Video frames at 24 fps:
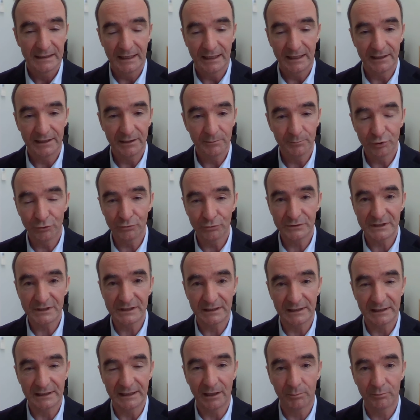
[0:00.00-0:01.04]
and
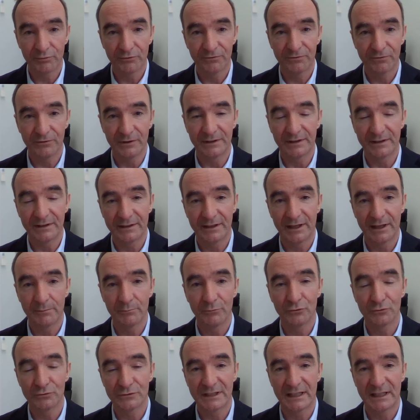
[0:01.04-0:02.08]
importantly, up front, their
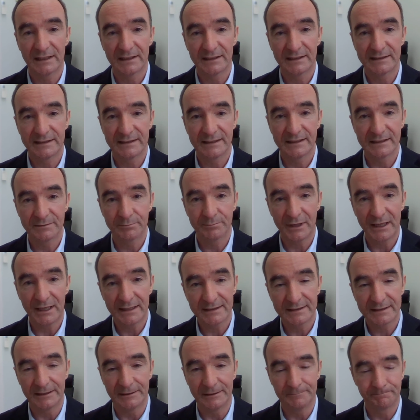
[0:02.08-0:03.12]
mortality is
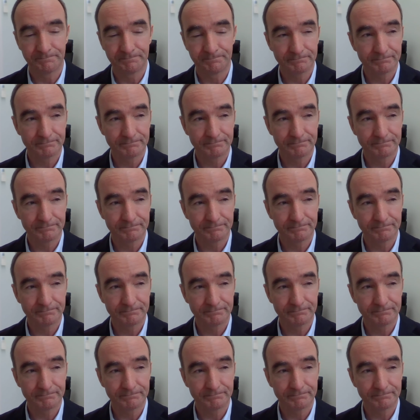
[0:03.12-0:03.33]
better.